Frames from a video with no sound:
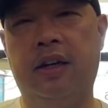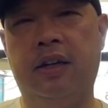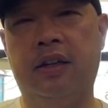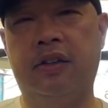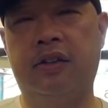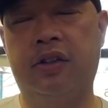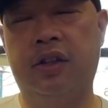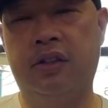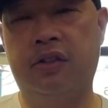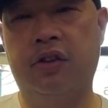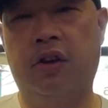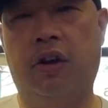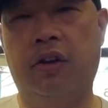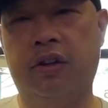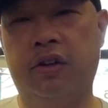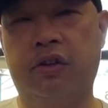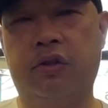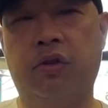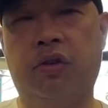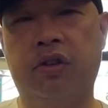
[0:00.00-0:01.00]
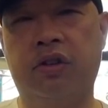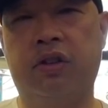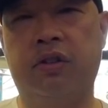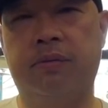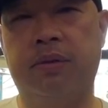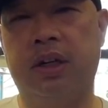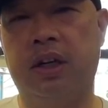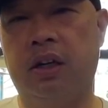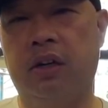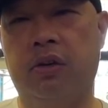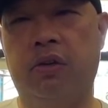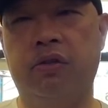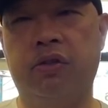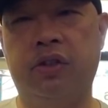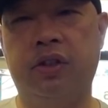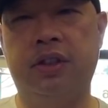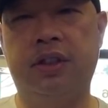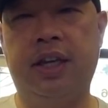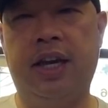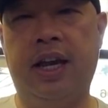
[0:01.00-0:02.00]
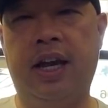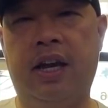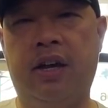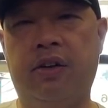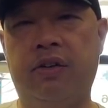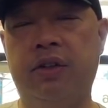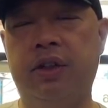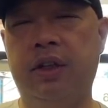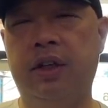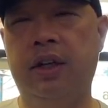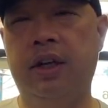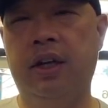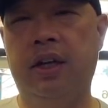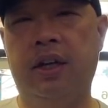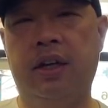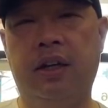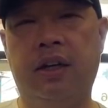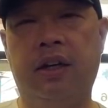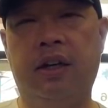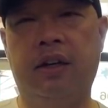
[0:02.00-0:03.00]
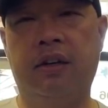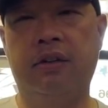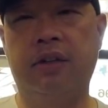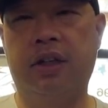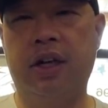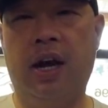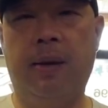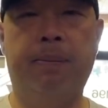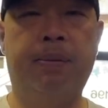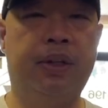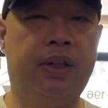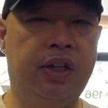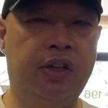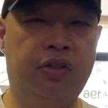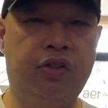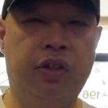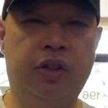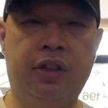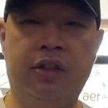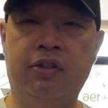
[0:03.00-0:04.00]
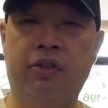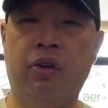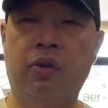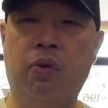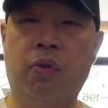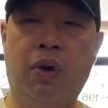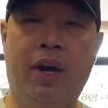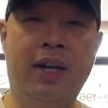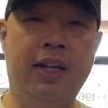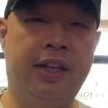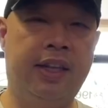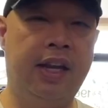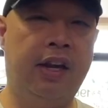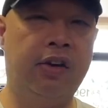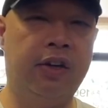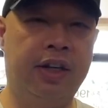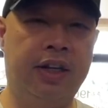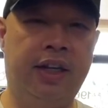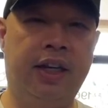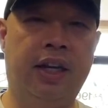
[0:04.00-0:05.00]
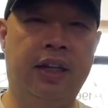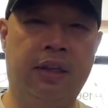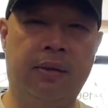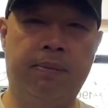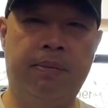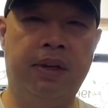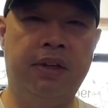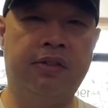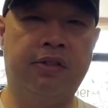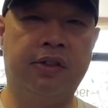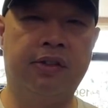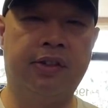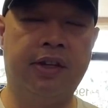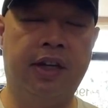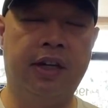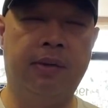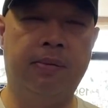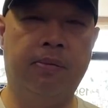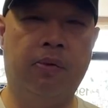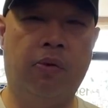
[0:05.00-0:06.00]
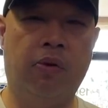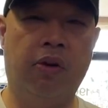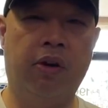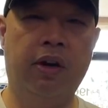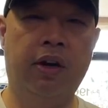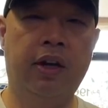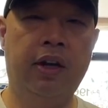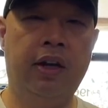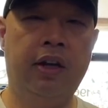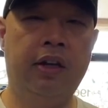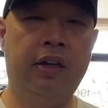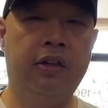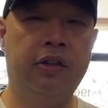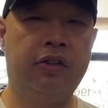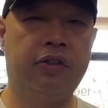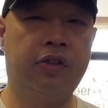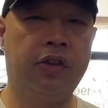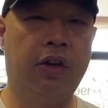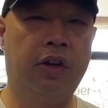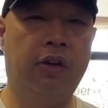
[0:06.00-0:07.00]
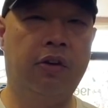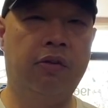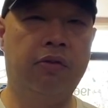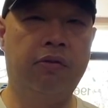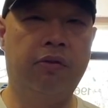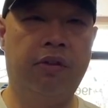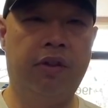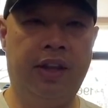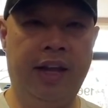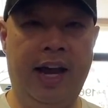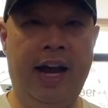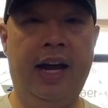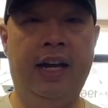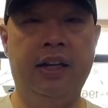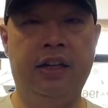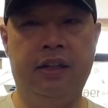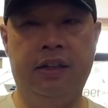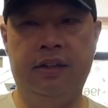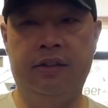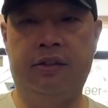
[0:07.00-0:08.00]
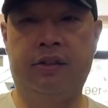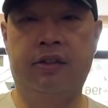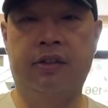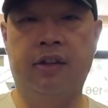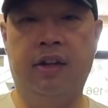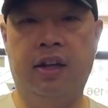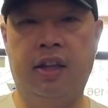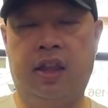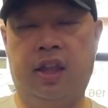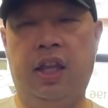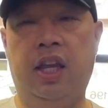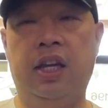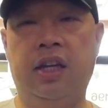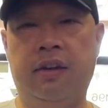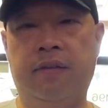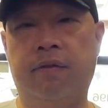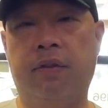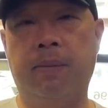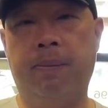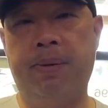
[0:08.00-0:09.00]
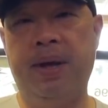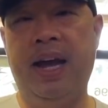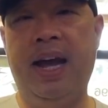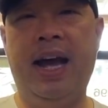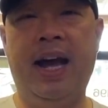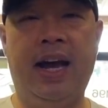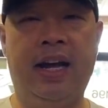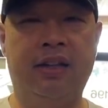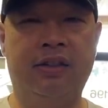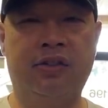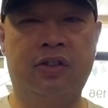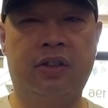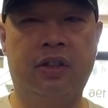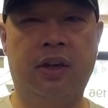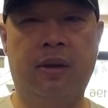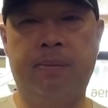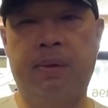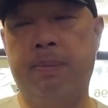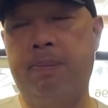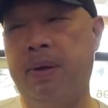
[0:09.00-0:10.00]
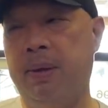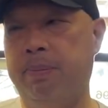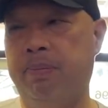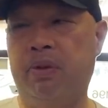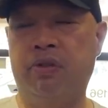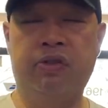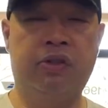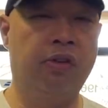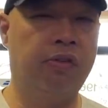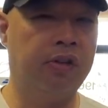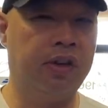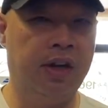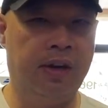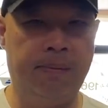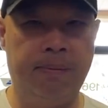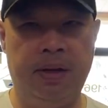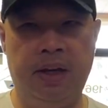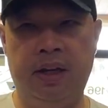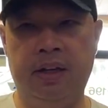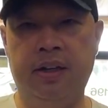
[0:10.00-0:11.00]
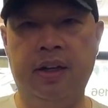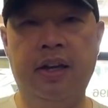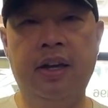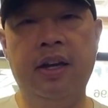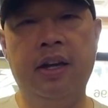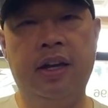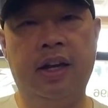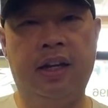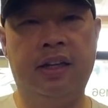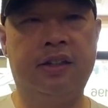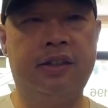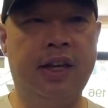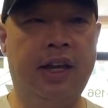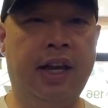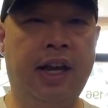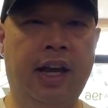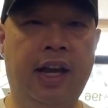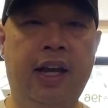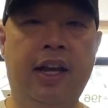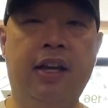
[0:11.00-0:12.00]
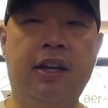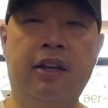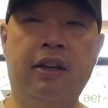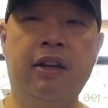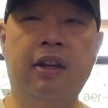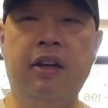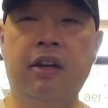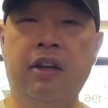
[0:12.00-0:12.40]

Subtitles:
since all the stores have been closing down. The competition isn't quite there to get the business anymore. So that is a thing of the past. I mean, people still come in and say, hey,